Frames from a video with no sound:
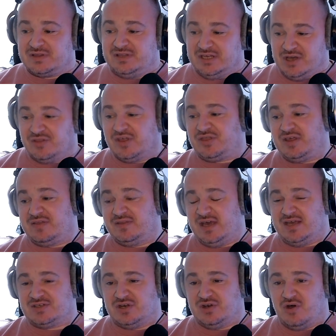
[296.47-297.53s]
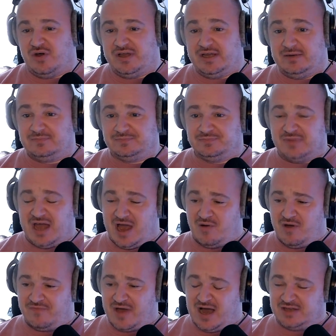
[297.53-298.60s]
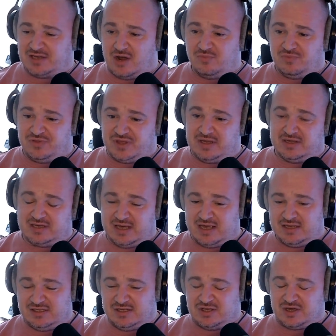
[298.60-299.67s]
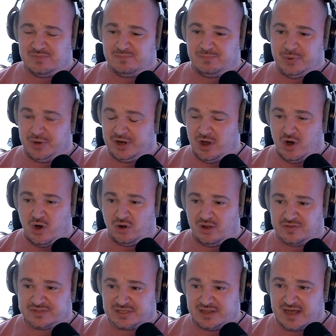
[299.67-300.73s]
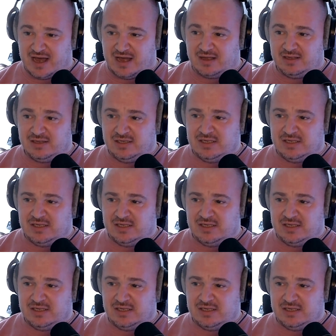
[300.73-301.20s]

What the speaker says: other thing that is annoying, however, I don't think you can put it all onto that,